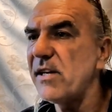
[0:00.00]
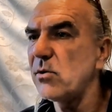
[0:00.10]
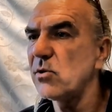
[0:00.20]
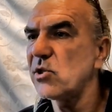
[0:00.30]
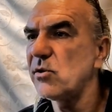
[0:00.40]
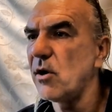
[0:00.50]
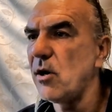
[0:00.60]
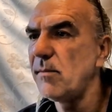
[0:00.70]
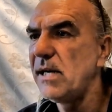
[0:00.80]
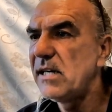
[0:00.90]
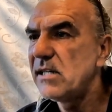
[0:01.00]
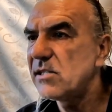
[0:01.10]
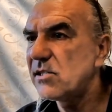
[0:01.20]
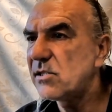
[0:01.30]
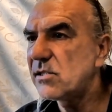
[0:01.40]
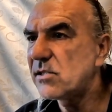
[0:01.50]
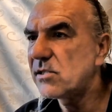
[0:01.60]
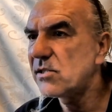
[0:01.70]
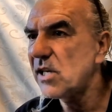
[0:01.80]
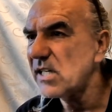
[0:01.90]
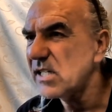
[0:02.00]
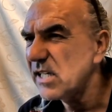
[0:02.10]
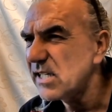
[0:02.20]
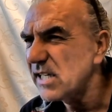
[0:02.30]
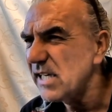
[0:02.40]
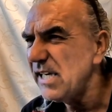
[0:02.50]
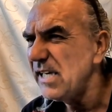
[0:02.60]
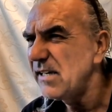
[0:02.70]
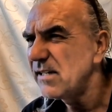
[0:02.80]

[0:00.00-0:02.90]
touched her arm, chastely